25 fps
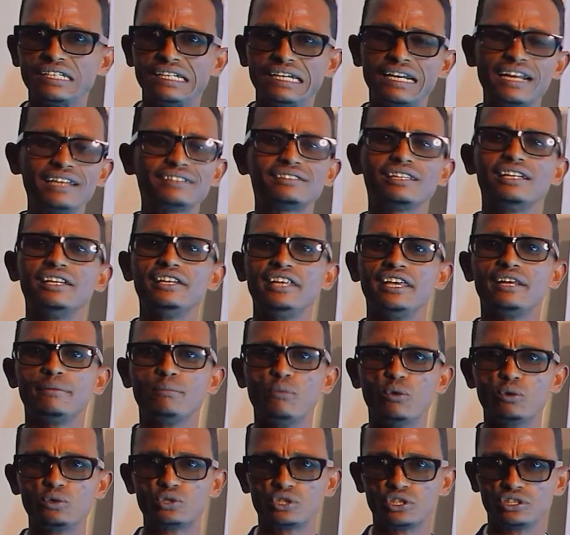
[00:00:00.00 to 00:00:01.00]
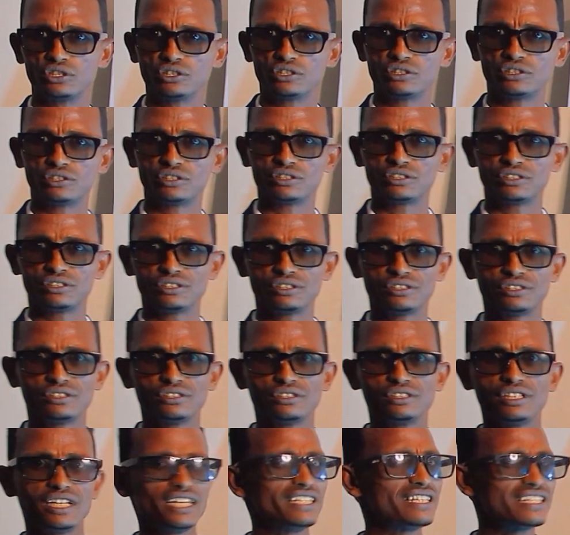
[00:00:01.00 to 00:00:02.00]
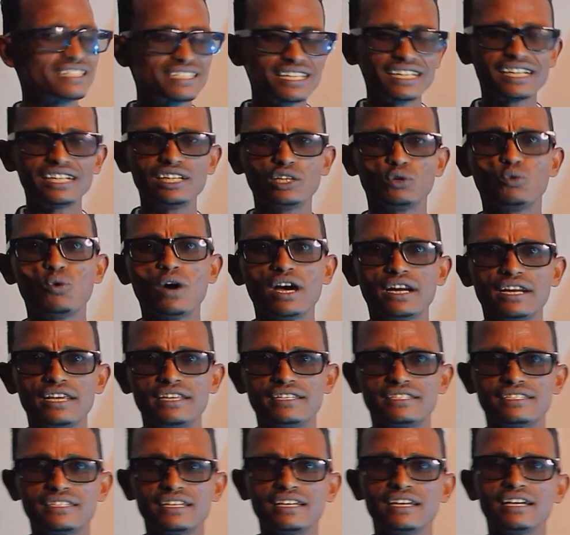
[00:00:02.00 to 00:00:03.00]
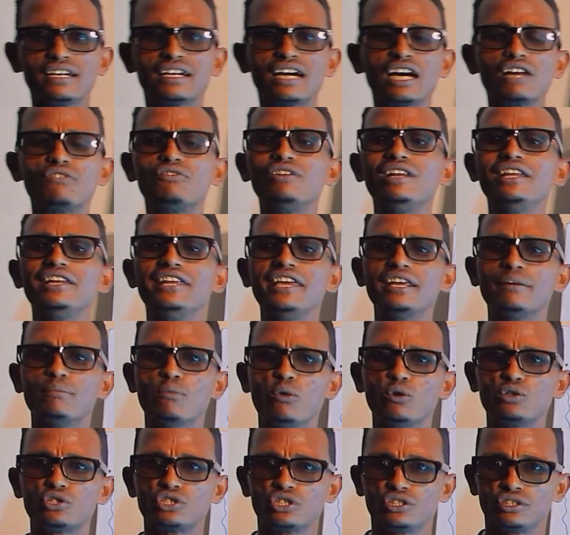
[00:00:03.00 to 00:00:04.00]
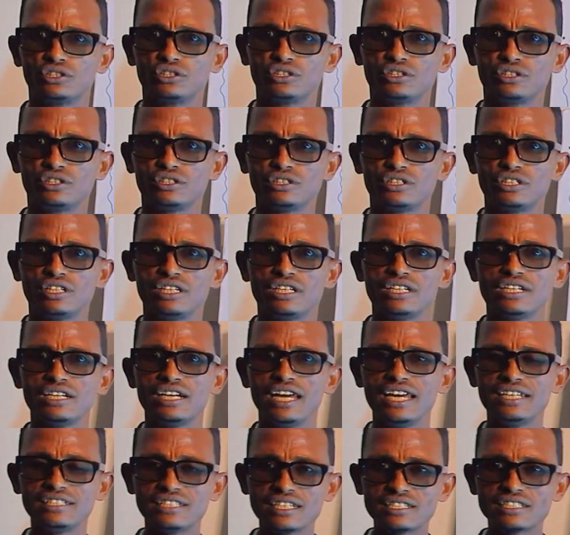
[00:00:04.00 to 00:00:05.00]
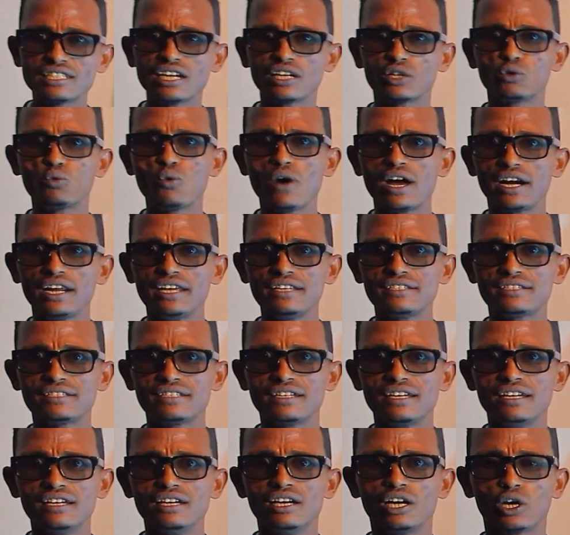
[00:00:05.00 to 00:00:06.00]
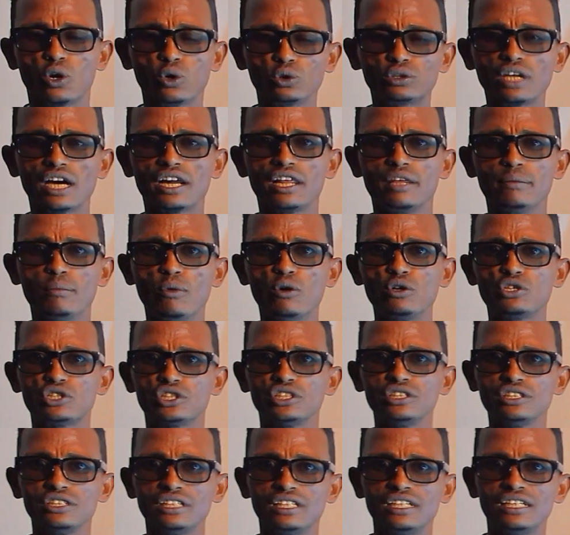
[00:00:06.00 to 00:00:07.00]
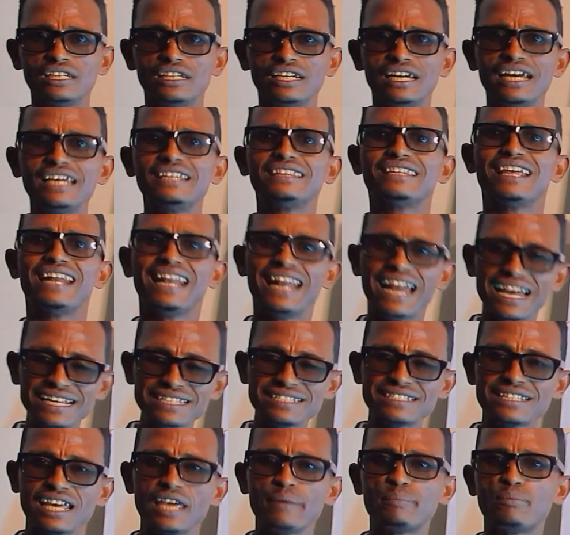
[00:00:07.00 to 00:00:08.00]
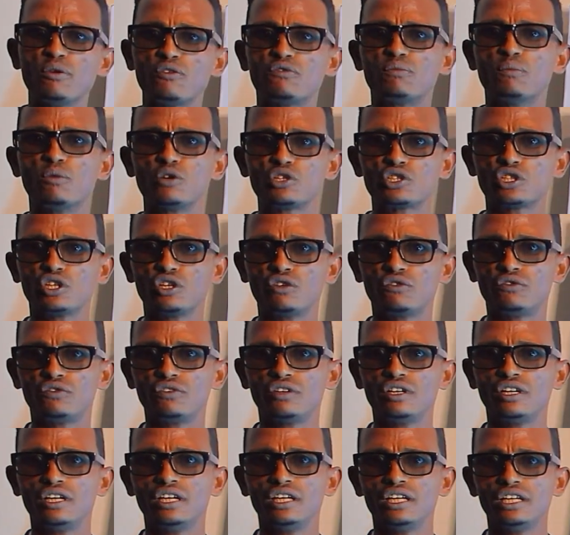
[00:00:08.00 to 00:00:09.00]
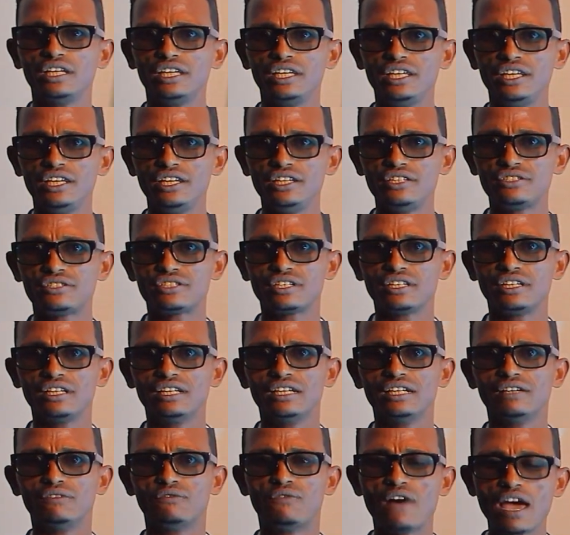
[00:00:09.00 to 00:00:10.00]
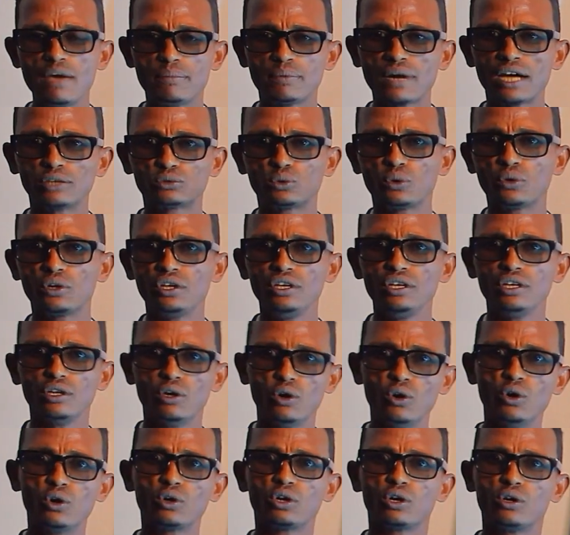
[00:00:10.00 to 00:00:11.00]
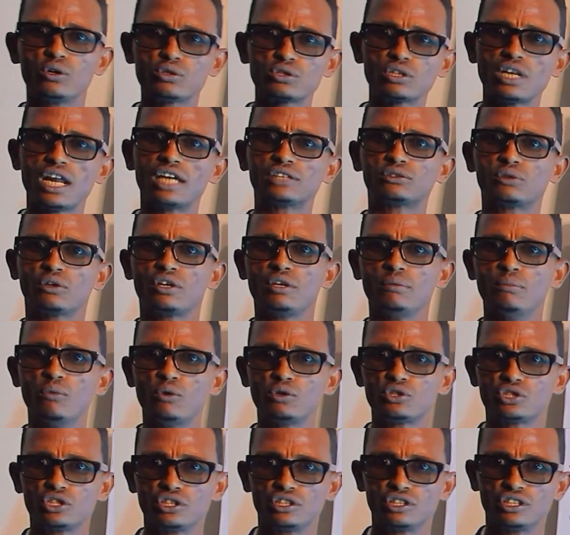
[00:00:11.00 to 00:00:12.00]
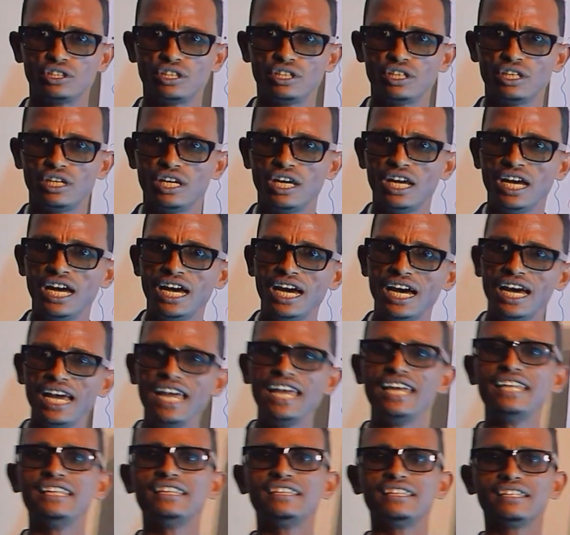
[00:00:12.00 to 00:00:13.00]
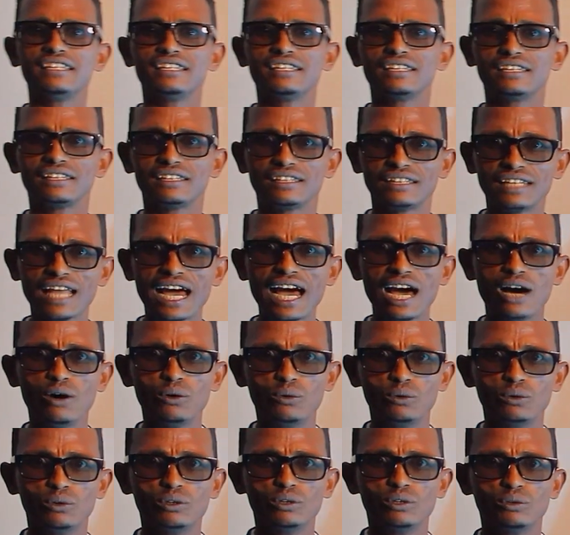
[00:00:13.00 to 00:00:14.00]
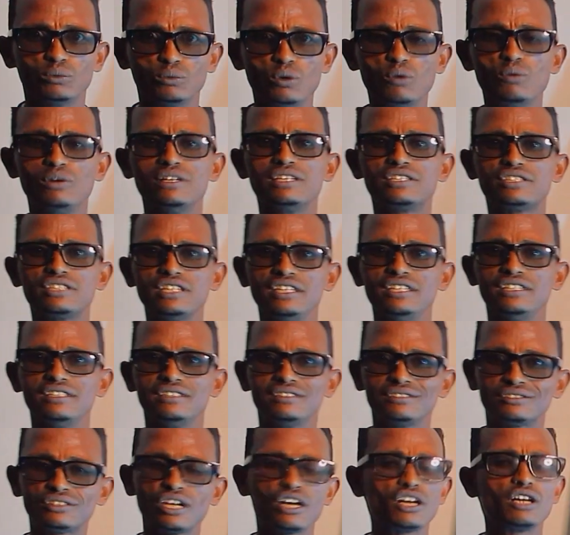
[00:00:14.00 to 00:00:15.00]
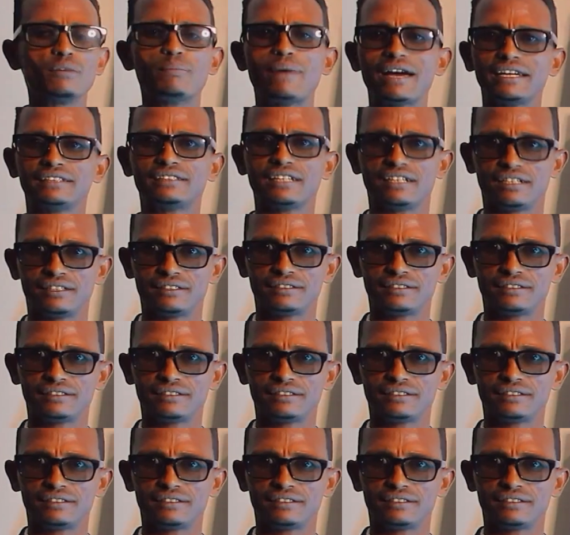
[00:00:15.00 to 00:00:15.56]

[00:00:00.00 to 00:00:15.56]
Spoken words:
rectilinear motion, and the second one is curvilinear motion, and the third one is rotary motion, and the last type of motion is vibratory or oscillatory motion. And now we will see turn by turn,